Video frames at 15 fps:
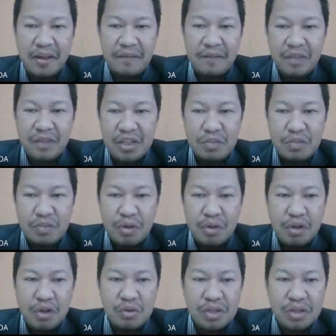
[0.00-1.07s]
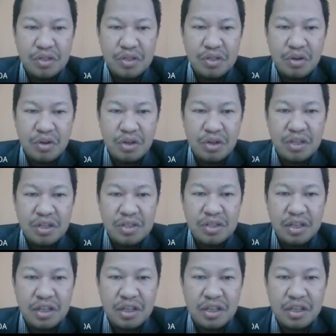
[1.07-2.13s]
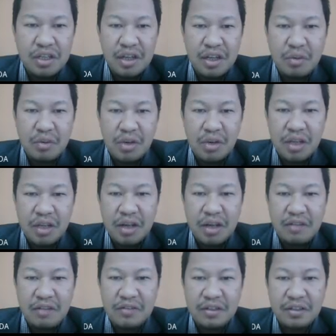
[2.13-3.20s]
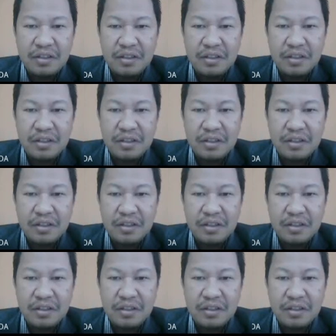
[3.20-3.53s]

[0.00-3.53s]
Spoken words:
This produces a stronger signal that will carry further